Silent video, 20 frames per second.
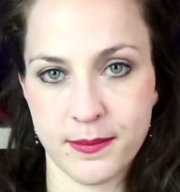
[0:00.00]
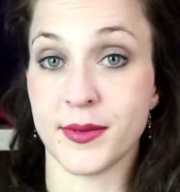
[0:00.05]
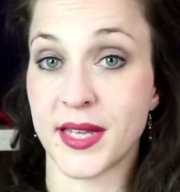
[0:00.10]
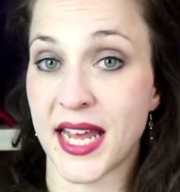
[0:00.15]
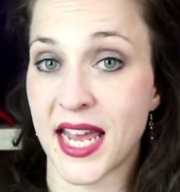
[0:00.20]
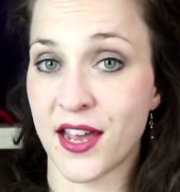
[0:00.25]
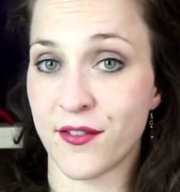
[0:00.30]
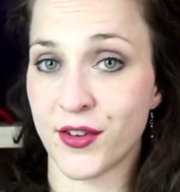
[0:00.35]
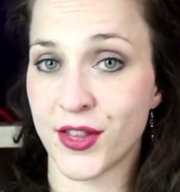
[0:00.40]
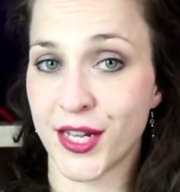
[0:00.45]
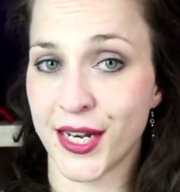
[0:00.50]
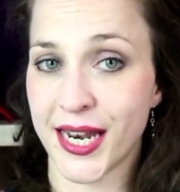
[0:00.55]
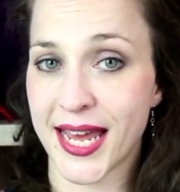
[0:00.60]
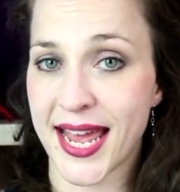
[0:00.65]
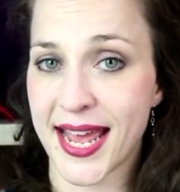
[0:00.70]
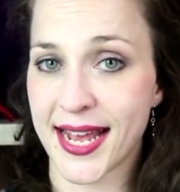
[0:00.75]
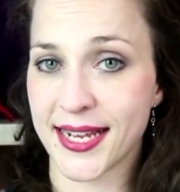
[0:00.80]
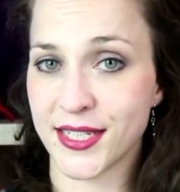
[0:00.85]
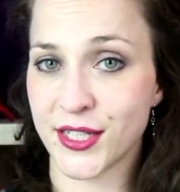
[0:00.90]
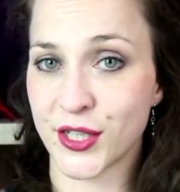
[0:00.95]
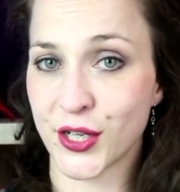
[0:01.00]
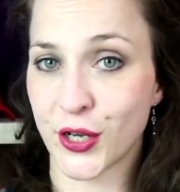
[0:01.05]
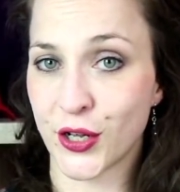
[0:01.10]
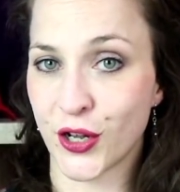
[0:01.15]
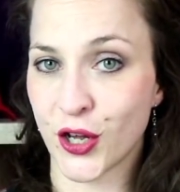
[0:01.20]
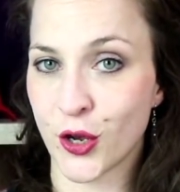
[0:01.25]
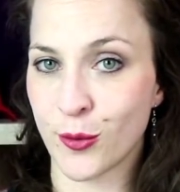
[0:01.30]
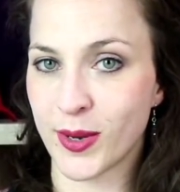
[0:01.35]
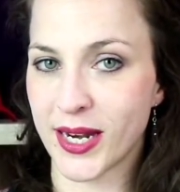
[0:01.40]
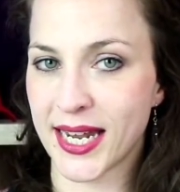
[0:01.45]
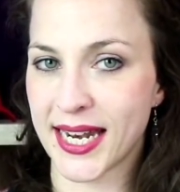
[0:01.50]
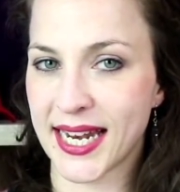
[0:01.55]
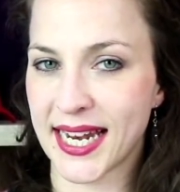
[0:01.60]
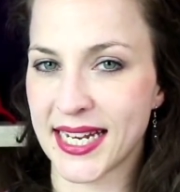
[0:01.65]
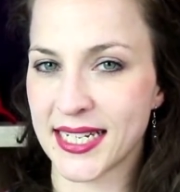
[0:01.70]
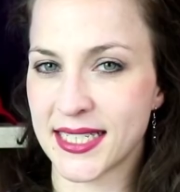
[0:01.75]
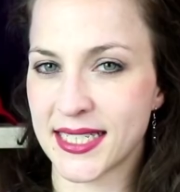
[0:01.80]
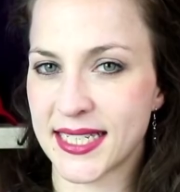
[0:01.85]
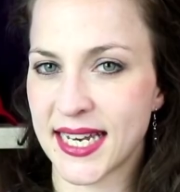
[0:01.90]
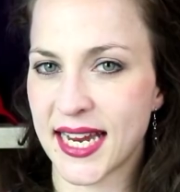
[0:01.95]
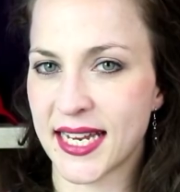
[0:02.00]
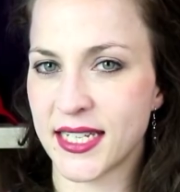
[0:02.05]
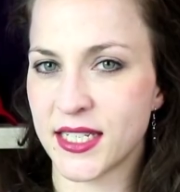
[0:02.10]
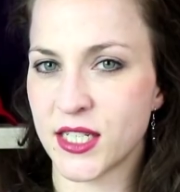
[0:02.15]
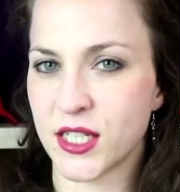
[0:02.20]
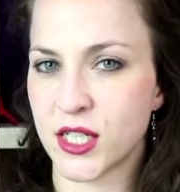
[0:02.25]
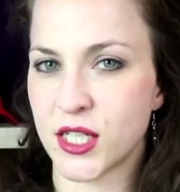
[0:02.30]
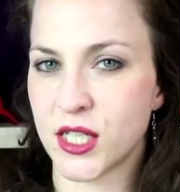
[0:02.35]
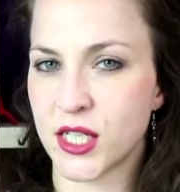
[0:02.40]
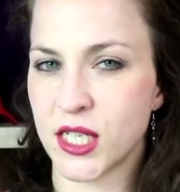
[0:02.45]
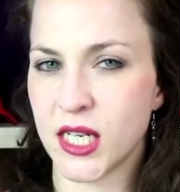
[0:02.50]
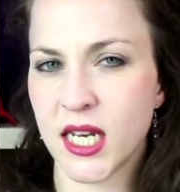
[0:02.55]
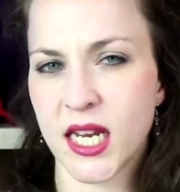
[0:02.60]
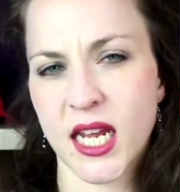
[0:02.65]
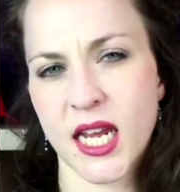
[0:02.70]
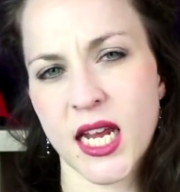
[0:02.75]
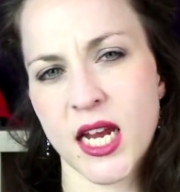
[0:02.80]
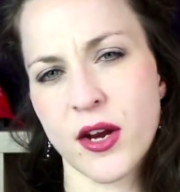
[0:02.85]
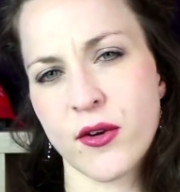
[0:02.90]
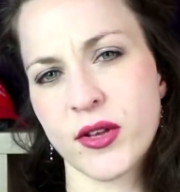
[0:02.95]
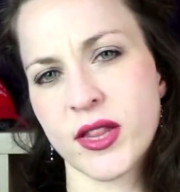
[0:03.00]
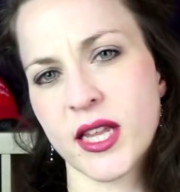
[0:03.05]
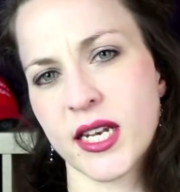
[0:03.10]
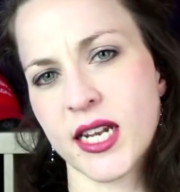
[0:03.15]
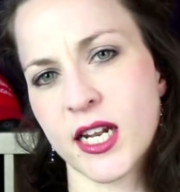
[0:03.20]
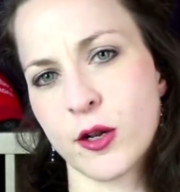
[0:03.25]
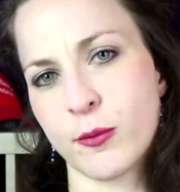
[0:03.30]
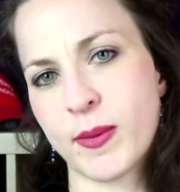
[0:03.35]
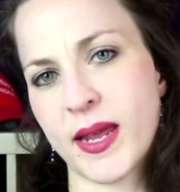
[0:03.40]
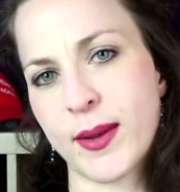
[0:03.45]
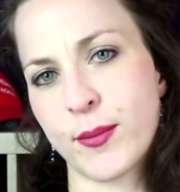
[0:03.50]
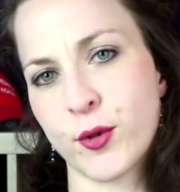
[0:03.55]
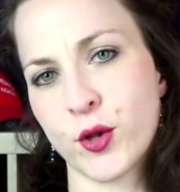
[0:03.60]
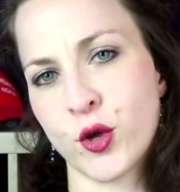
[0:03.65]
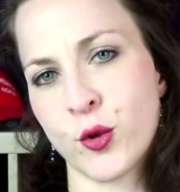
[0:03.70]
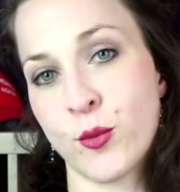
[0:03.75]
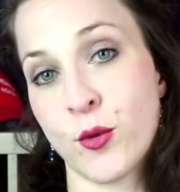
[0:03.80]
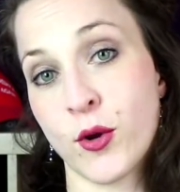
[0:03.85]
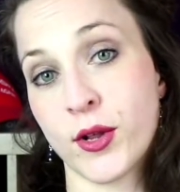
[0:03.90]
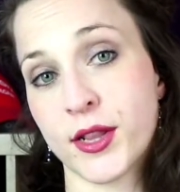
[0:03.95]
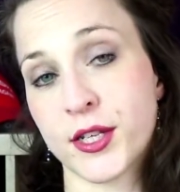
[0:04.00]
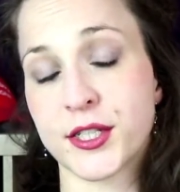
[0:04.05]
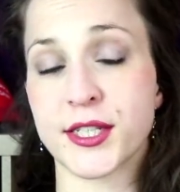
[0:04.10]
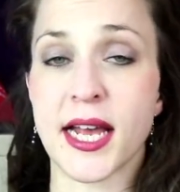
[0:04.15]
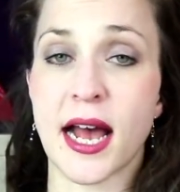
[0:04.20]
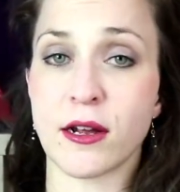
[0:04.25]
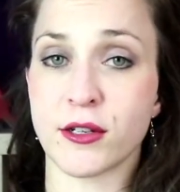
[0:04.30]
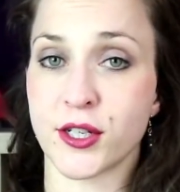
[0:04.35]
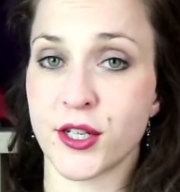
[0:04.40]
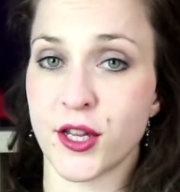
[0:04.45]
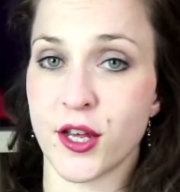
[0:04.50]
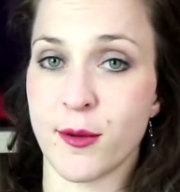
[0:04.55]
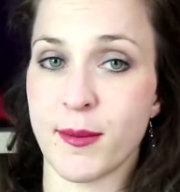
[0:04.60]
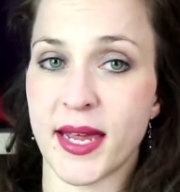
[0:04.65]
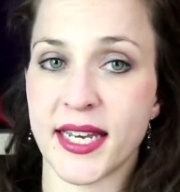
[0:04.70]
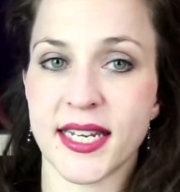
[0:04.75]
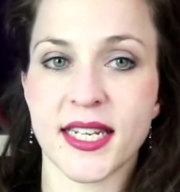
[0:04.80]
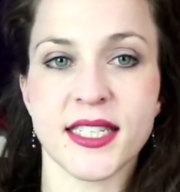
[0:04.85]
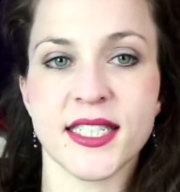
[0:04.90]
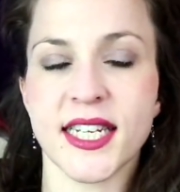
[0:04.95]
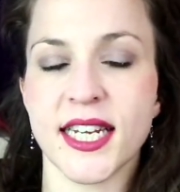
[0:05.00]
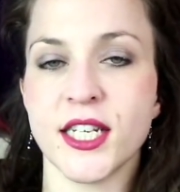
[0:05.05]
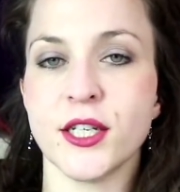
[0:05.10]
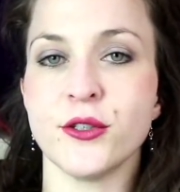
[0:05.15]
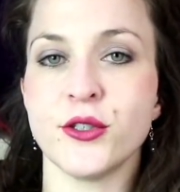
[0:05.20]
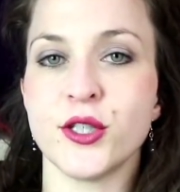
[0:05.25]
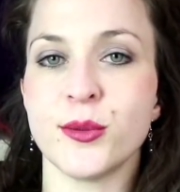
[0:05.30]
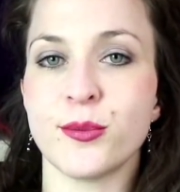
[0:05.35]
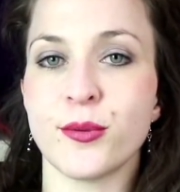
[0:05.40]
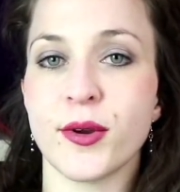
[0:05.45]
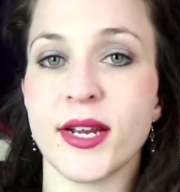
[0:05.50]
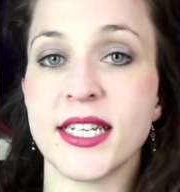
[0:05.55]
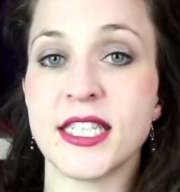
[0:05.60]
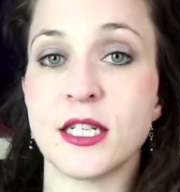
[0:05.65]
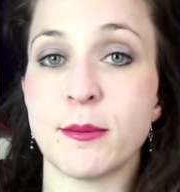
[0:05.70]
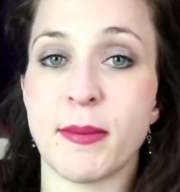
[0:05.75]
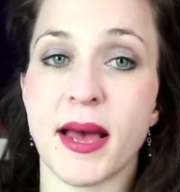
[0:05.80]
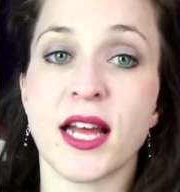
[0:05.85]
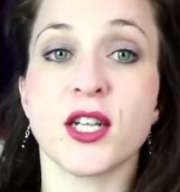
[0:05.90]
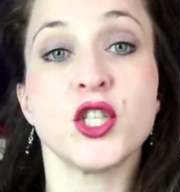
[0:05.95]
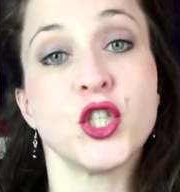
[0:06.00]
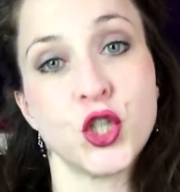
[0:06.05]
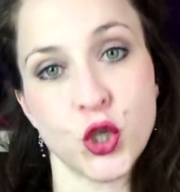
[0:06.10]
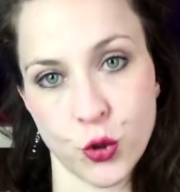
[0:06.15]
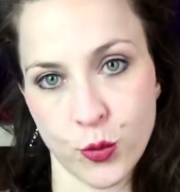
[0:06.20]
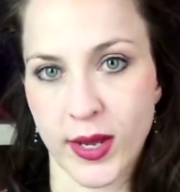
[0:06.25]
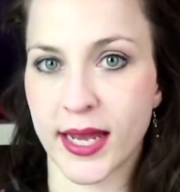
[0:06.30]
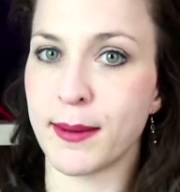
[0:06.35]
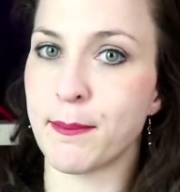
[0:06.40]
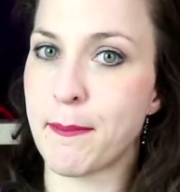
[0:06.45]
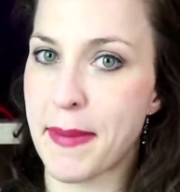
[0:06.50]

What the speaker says: Nevertheless, the global elites tend to sneer at the little people who point this out to them and continue to preach about doing